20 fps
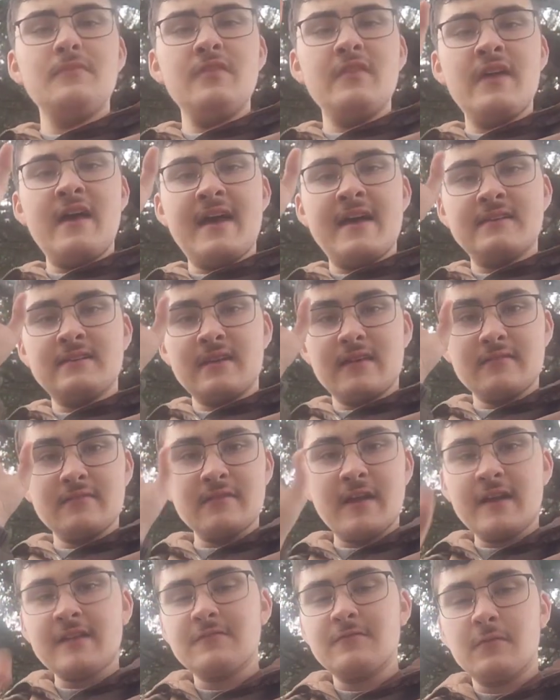Then,
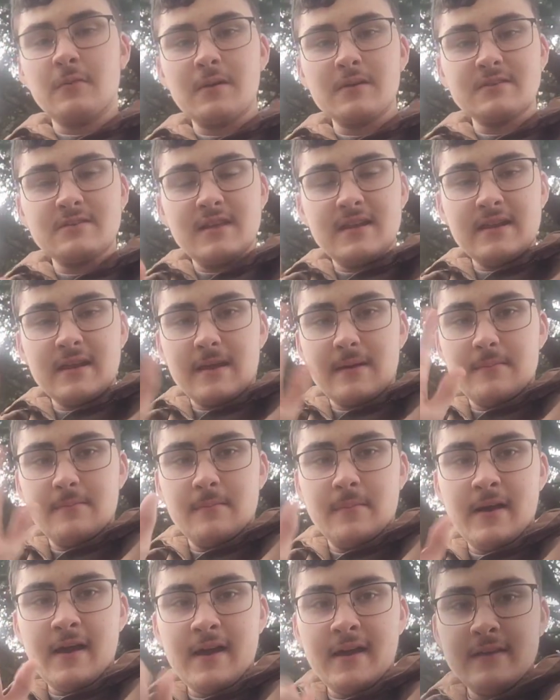thanks for watching.
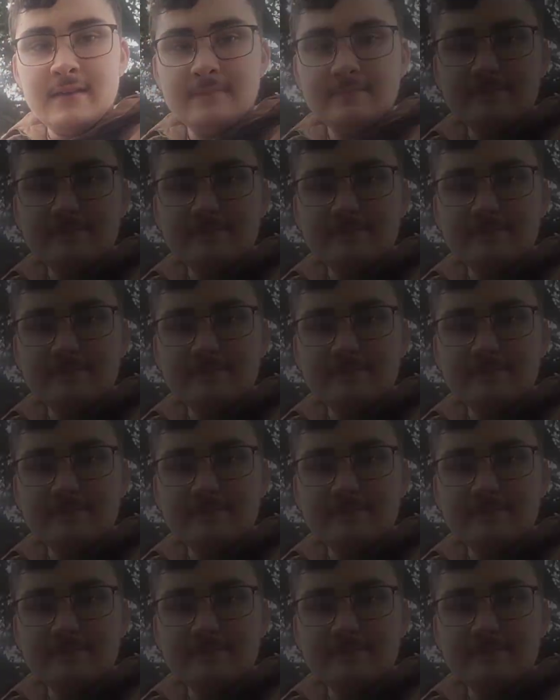Bye.